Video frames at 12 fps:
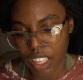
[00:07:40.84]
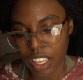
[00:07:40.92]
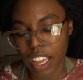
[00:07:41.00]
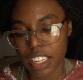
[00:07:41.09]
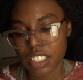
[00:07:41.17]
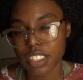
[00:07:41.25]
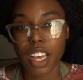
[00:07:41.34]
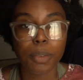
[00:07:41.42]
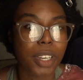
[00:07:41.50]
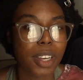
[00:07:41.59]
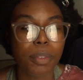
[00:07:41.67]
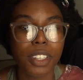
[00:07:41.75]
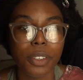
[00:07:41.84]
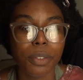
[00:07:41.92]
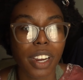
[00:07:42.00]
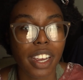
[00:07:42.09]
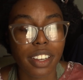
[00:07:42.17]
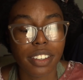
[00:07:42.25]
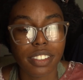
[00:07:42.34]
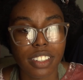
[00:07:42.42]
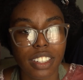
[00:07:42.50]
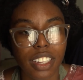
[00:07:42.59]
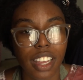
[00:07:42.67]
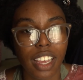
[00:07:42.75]
I stopped coming
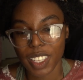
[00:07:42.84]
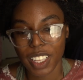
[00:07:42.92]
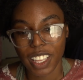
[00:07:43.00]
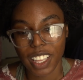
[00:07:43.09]
around. And,